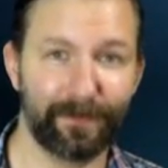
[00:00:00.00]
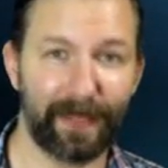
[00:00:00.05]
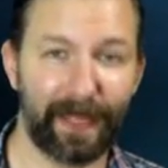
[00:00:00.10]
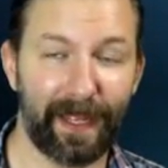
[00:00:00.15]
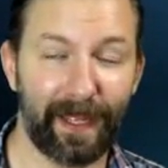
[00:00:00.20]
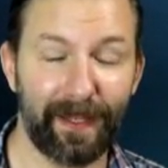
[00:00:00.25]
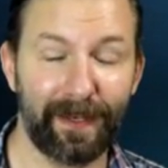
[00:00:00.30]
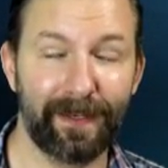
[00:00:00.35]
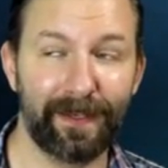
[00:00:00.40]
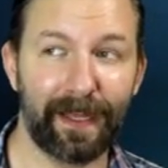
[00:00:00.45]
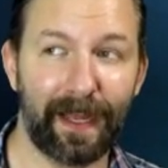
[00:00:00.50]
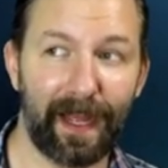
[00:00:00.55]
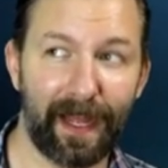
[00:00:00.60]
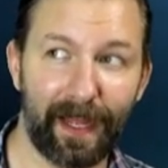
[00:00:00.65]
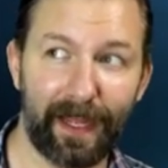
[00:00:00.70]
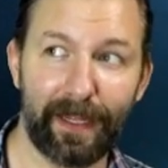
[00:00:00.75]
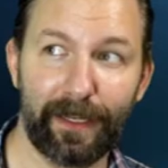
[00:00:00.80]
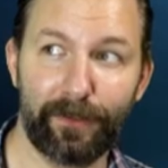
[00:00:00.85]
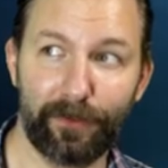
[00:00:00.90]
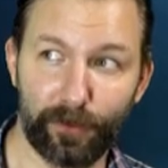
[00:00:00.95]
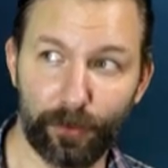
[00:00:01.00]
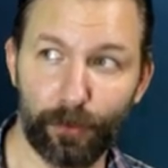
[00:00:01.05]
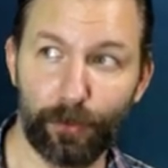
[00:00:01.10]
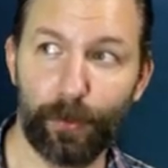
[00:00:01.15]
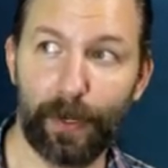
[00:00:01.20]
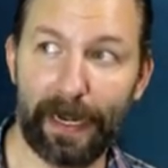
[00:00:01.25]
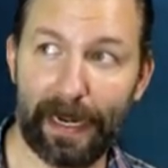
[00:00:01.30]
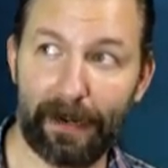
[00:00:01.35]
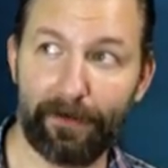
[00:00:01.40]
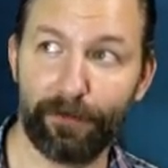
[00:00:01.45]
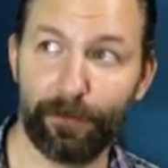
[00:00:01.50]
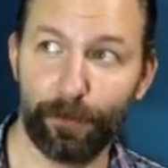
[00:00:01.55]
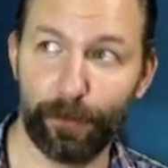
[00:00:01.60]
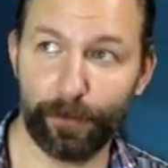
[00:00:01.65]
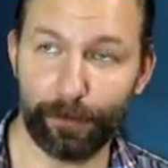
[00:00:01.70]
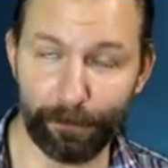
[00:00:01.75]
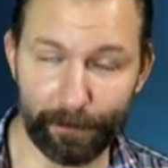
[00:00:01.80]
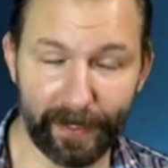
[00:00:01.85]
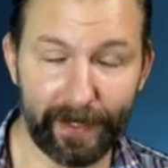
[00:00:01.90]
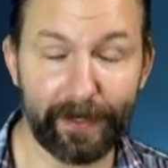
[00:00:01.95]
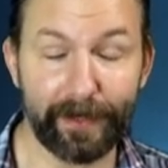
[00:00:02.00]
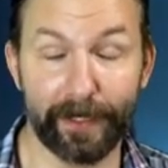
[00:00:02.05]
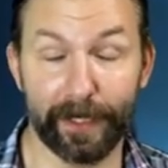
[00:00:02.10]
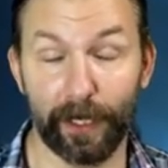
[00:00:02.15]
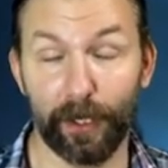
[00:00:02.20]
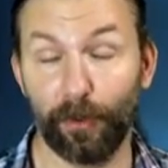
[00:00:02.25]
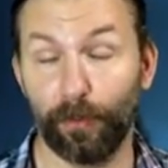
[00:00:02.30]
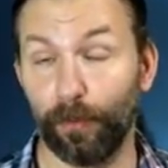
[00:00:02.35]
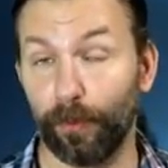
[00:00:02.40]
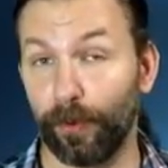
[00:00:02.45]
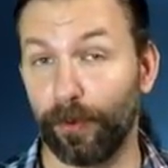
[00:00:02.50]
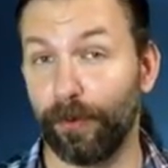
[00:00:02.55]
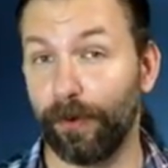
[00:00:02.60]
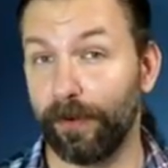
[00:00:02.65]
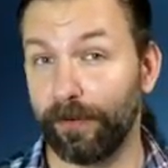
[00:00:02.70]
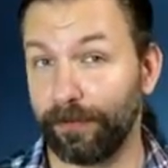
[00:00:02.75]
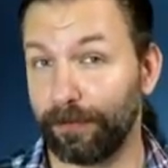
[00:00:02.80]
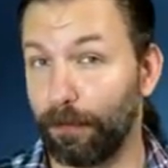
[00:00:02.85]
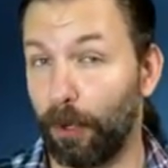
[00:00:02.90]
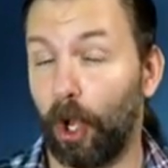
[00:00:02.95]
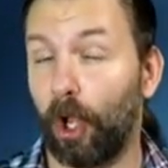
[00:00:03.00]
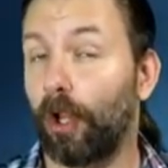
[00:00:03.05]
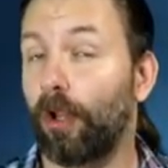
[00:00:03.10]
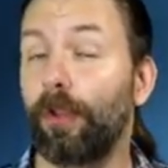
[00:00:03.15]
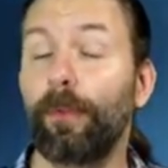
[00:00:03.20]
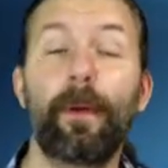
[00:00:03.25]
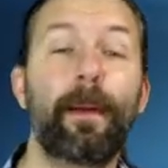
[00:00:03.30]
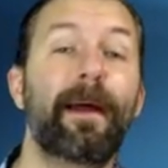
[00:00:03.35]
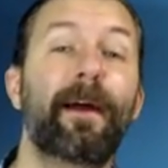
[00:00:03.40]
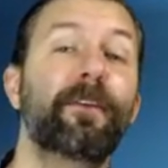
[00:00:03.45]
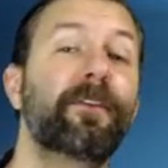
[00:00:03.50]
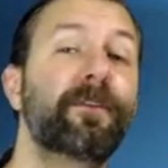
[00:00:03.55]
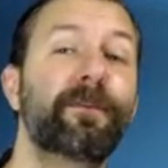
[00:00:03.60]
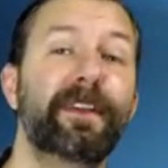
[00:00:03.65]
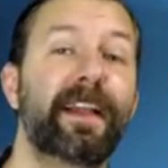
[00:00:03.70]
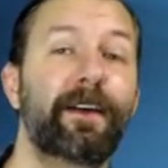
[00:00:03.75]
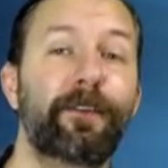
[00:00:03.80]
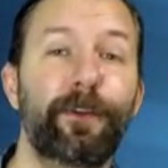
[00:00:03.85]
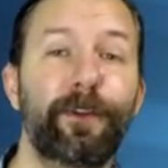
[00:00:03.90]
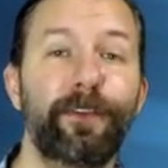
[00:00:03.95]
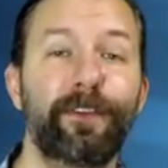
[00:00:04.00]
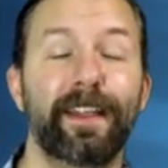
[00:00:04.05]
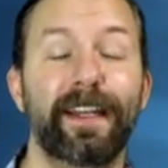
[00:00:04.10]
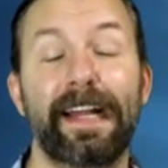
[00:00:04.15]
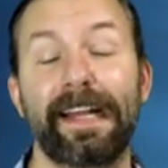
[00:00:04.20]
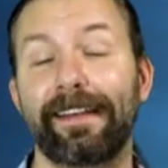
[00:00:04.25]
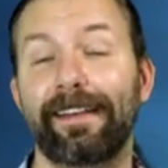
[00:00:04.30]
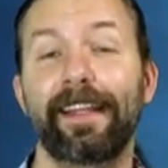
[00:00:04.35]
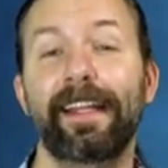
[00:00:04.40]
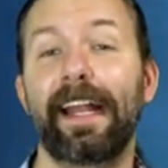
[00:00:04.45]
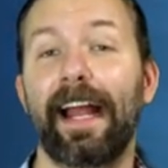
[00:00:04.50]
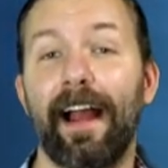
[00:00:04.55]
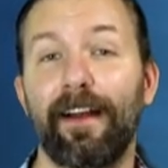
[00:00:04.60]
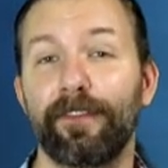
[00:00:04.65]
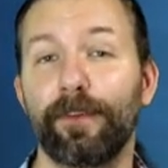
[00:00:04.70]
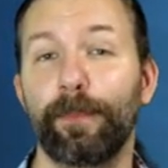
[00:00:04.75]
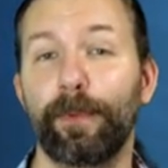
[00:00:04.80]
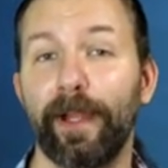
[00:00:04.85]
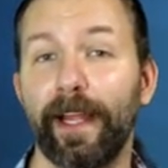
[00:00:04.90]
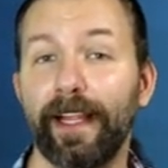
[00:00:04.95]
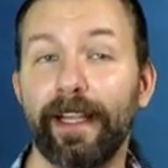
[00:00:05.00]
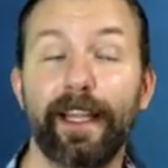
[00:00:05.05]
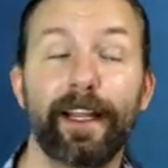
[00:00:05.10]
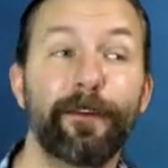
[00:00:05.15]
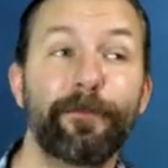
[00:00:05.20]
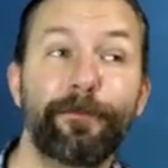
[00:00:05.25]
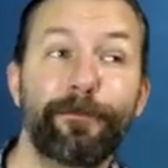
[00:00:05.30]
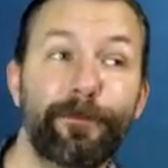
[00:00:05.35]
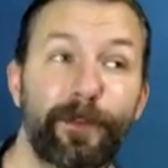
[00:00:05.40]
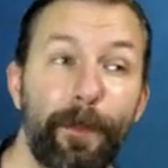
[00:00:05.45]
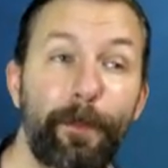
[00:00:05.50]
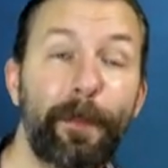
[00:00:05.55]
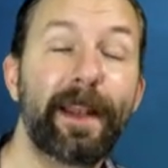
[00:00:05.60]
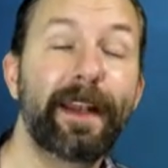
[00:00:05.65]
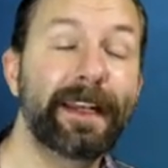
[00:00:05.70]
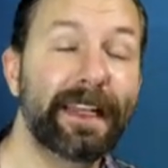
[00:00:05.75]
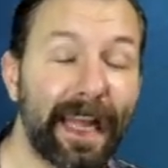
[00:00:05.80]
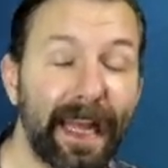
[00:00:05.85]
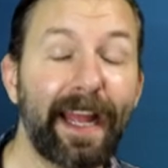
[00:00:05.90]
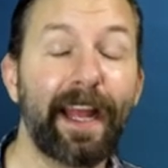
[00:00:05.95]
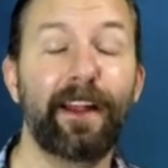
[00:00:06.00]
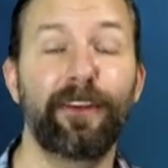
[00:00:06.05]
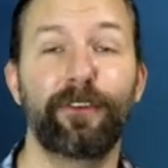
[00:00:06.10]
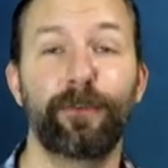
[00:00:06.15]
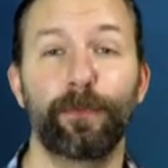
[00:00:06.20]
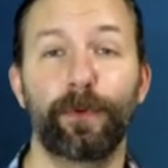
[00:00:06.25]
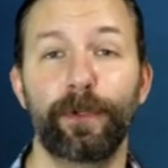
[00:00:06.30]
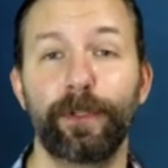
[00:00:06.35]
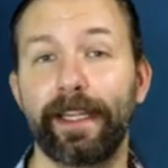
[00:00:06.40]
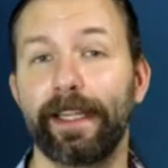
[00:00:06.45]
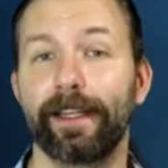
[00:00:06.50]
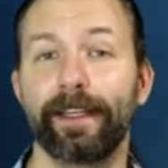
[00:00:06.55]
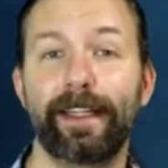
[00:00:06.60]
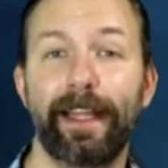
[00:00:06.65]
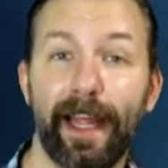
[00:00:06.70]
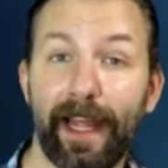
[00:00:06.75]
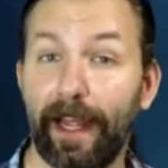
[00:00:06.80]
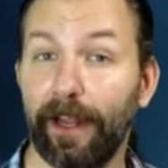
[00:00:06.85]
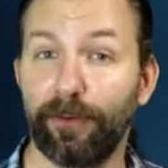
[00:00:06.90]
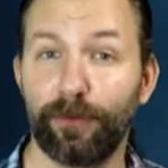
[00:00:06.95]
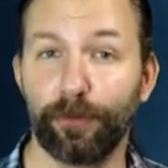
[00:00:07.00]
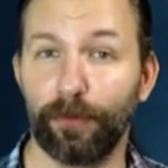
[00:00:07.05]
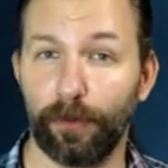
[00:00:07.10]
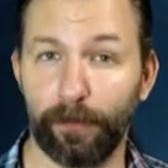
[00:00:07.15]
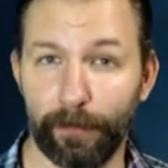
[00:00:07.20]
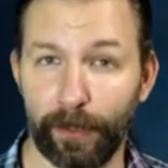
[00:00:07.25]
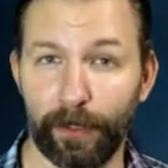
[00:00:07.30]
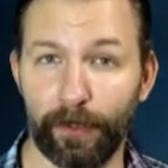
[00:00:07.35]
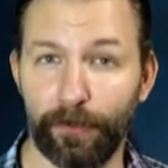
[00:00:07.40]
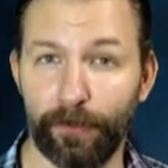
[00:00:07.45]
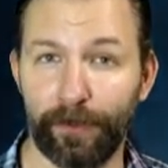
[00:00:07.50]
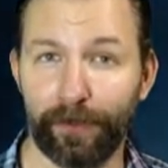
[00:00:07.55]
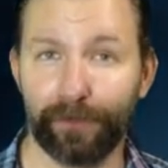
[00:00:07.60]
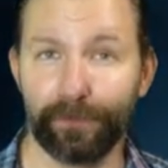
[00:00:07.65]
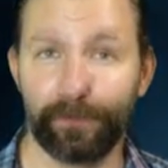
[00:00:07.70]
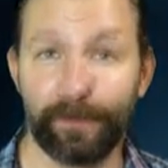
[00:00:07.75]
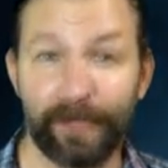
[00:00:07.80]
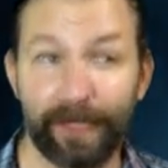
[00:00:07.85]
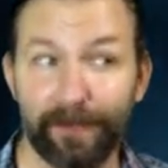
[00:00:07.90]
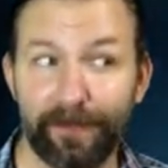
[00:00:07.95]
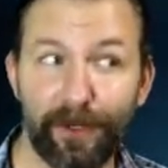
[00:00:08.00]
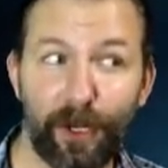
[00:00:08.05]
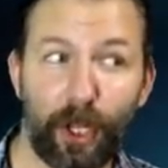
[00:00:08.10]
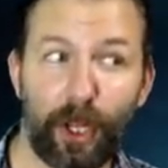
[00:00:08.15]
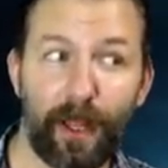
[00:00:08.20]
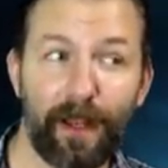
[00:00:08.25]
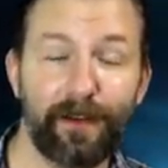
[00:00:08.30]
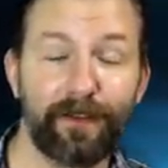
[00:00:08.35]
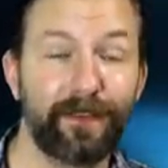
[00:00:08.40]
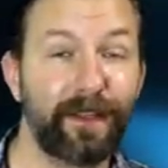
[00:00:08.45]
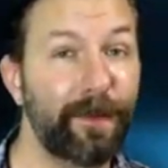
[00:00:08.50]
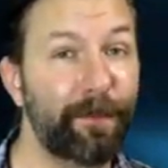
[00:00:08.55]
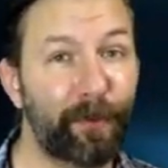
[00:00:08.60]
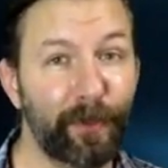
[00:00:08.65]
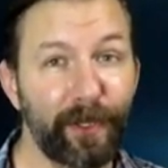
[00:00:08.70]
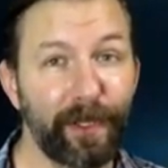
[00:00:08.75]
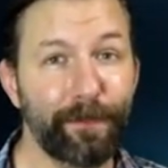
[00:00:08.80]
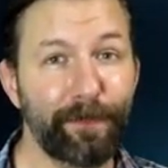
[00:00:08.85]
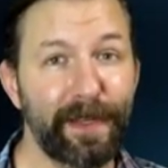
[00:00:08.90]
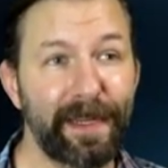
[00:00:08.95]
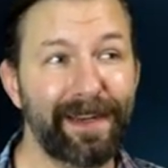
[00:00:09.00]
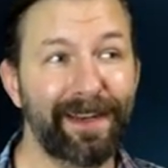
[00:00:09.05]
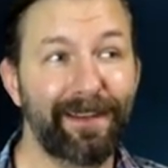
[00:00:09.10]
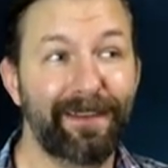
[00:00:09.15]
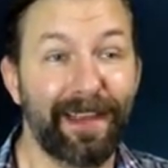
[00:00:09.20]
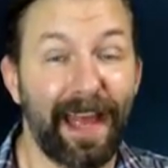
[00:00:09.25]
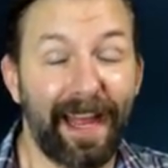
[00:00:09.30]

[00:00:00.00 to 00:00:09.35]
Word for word: And I do have to admit there were a small amount of levels that I did have to play like a flippin' casual in casual mode, because in all honesty, Bullet Beat is